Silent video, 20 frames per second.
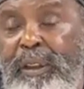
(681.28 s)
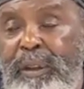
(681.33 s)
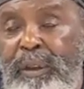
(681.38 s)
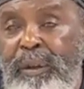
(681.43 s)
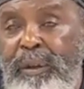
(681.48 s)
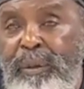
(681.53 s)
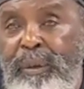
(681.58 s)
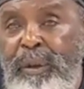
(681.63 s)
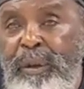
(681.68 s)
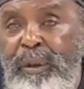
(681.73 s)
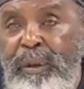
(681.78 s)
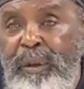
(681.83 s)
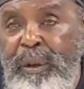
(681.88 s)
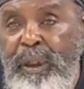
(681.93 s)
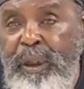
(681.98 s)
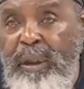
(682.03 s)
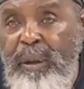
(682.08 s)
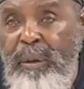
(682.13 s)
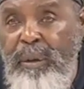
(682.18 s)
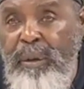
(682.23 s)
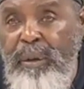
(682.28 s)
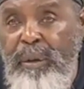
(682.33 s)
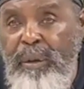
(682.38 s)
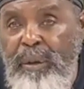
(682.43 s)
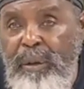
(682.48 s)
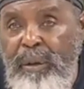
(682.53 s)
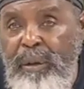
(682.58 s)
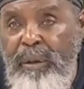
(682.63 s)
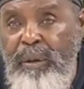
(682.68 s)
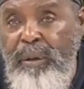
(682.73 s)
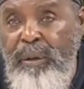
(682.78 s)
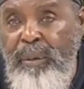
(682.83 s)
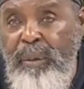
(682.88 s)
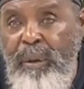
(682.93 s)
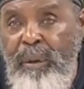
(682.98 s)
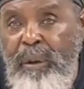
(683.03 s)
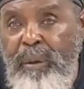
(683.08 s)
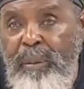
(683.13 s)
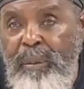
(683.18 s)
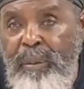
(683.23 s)
when you get older, do you
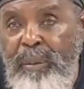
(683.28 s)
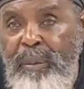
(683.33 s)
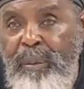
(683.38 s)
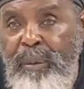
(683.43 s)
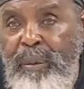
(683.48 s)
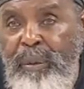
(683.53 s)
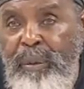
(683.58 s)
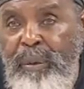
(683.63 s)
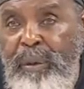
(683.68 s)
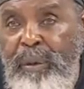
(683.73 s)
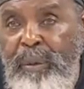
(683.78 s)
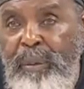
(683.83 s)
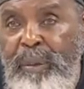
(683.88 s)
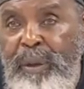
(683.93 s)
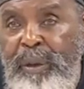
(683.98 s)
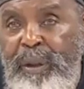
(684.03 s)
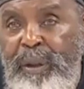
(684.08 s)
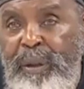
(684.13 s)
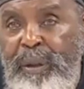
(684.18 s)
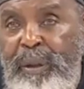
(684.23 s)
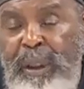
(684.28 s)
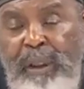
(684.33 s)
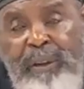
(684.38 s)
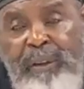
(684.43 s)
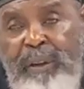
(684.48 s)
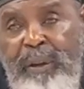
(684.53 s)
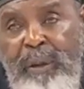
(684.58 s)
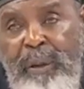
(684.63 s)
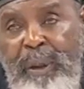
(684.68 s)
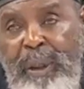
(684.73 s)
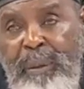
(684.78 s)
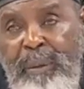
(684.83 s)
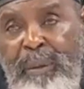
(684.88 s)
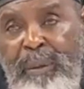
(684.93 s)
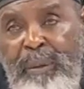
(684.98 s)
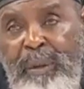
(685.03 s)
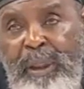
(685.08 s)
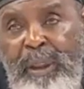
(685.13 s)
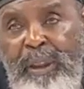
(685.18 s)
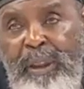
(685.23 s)
want more material? I said, no, I
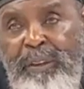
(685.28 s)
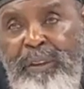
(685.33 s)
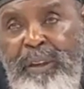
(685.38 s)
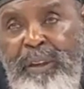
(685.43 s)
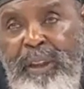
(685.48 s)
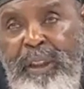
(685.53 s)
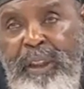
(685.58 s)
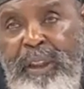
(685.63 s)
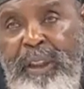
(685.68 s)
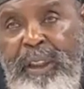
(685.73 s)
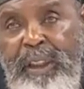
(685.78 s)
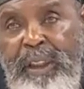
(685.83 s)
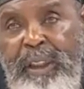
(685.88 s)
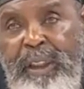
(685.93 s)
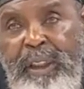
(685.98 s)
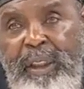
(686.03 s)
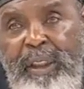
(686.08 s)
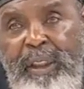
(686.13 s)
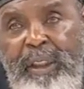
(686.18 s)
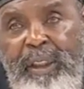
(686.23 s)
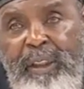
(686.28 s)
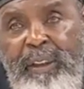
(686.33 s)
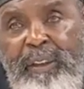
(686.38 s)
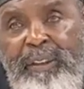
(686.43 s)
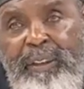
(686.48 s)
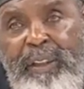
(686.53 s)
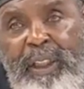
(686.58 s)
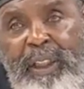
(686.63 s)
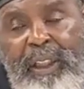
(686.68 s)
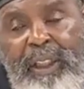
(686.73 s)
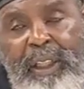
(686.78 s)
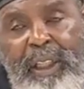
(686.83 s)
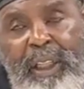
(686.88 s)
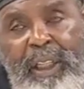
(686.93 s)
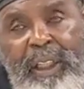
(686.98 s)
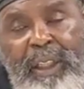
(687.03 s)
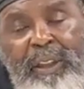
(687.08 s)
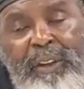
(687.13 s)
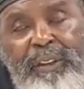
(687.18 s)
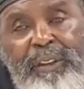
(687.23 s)
want less. He said,
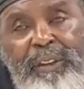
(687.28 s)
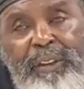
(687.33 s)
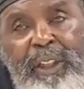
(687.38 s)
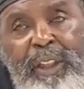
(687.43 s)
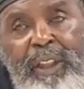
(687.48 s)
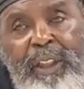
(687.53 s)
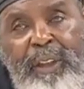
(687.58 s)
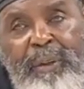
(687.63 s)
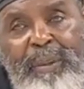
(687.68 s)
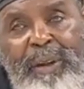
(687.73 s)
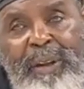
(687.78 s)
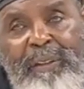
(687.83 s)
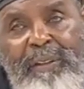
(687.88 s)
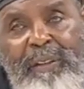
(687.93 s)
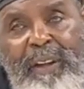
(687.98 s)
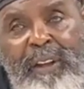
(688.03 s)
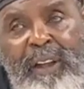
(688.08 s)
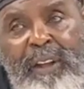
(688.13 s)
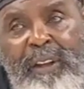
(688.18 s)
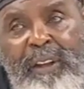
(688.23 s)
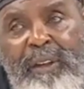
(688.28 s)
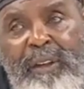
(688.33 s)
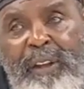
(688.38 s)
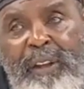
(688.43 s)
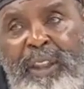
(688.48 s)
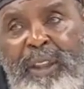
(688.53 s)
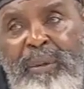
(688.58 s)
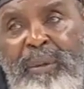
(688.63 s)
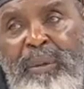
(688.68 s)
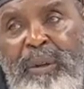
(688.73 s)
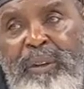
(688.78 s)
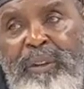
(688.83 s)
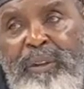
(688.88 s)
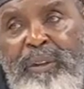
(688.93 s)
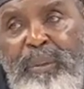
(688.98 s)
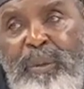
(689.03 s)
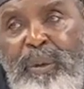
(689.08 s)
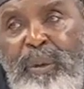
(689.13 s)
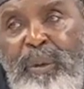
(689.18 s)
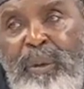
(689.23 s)
I done studied my father, and he wants
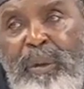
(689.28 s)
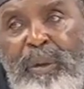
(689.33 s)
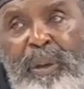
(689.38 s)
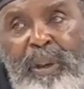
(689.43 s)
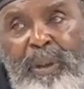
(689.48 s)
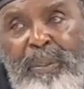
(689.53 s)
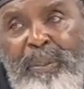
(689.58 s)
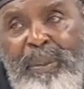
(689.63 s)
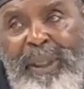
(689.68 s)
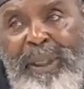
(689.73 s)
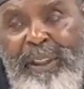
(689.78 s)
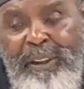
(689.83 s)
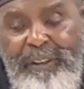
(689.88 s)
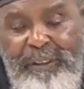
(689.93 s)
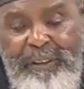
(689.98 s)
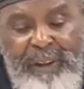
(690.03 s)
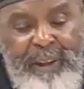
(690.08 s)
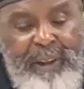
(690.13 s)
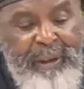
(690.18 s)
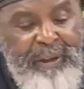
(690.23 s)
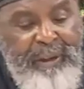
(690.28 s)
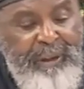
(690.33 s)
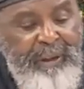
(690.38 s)
more, a Palestinian.